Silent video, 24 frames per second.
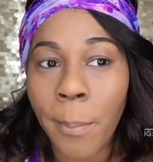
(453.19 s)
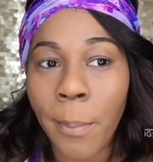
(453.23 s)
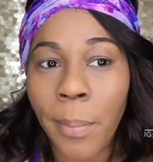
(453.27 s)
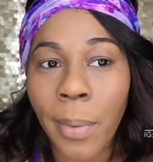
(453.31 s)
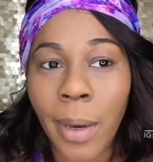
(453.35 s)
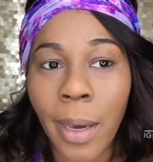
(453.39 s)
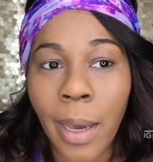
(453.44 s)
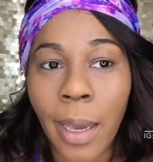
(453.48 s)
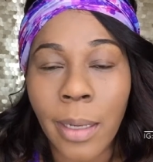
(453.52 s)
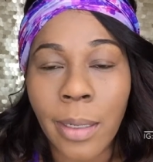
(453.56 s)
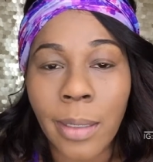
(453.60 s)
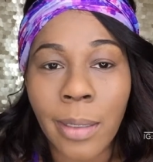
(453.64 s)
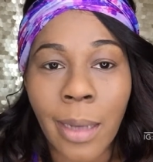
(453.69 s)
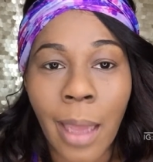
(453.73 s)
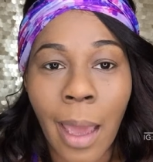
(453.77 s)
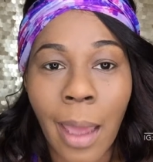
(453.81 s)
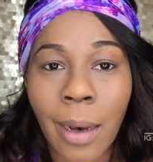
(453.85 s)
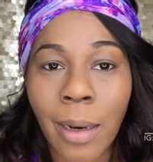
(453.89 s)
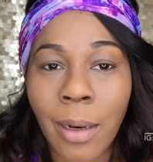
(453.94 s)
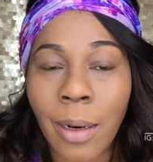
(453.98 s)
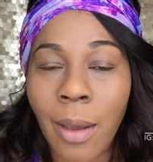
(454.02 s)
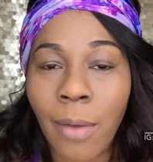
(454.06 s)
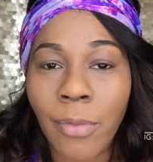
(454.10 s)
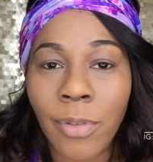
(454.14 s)
but
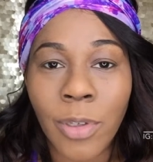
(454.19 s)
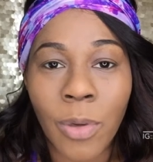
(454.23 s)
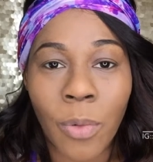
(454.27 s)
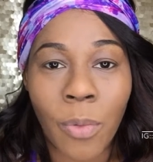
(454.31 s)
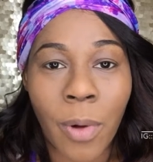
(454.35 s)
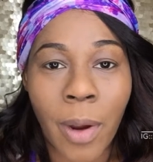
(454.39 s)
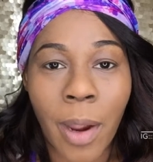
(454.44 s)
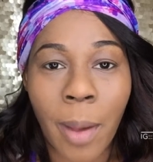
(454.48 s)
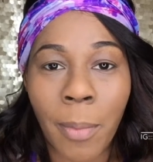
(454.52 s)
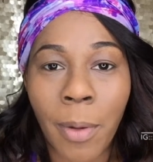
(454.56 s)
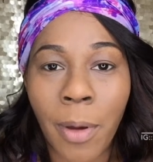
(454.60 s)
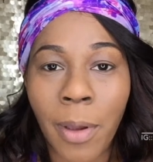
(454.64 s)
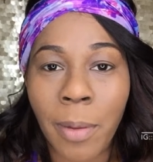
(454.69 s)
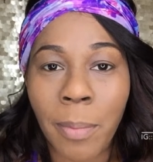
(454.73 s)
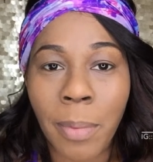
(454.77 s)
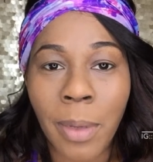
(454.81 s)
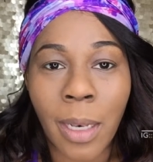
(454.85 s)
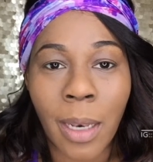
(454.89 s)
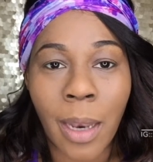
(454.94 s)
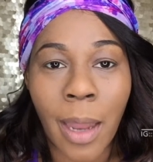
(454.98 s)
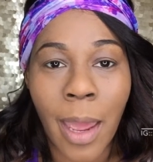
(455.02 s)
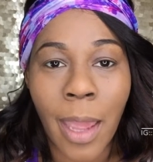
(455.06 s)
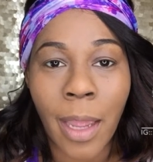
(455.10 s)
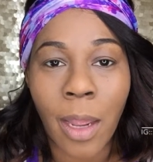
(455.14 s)
not enough to where I'm going to
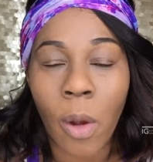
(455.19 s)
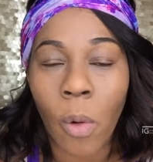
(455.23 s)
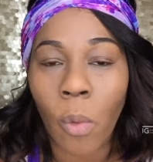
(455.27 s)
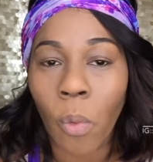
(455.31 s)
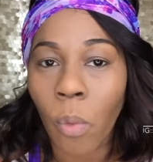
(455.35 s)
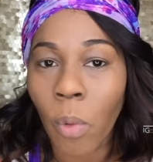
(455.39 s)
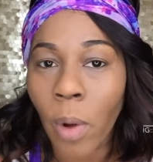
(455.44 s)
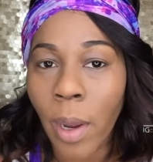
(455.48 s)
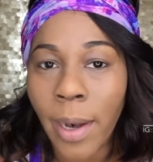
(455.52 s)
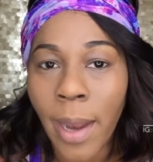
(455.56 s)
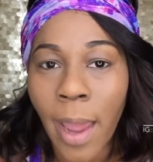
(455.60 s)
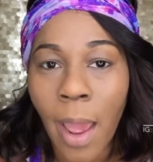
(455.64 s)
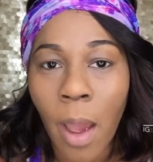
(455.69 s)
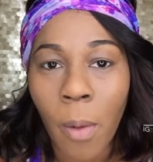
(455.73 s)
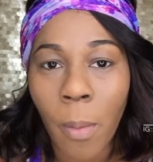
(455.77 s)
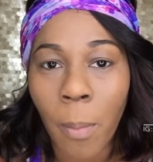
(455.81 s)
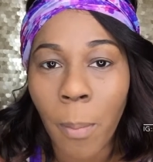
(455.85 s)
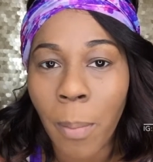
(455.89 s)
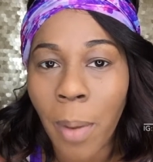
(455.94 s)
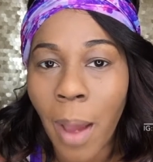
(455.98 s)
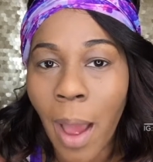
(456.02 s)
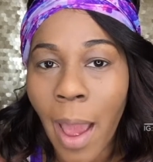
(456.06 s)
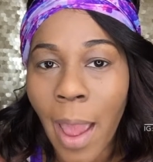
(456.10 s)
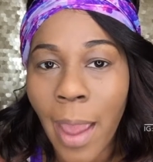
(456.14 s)
be like, run out
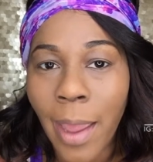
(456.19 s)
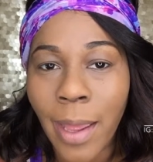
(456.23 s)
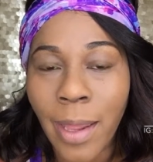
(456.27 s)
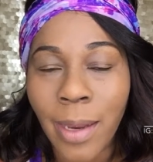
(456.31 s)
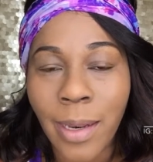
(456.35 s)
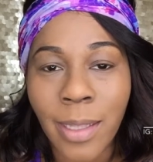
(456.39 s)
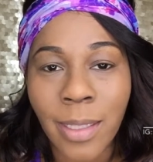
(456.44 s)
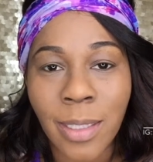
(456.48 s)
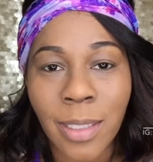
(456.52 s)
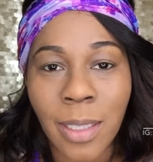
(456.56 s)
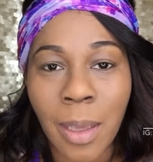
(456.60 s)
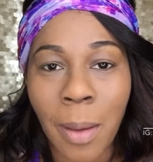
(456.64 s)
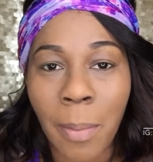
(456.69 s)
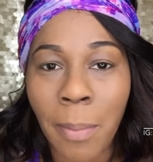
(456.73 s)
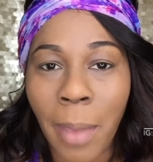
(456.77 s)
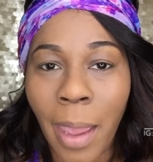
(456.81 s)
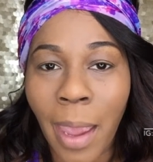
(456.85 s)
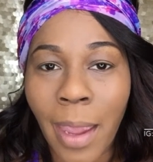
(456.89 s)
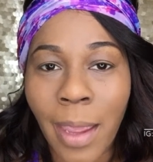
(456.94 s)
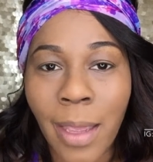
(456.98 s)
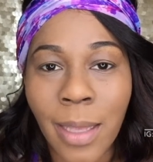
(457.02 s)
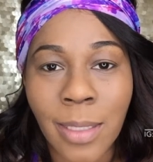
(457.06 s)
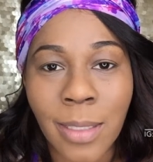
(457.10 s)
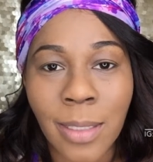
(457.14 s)
and buy it. It's
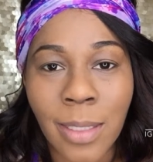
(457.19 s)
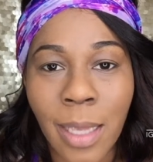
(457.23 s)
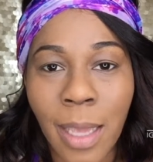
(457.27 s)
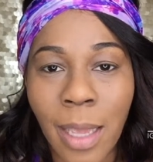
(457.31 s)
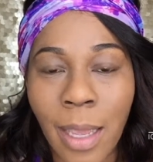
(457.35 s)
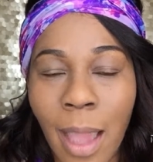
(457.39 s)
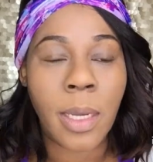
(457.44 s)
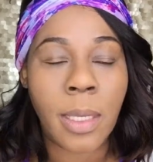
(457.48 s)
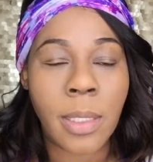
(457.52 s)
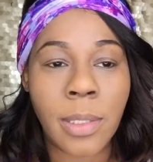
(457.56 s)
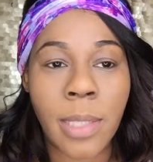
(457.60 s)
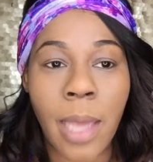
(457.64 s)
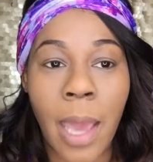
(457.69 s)
amazing.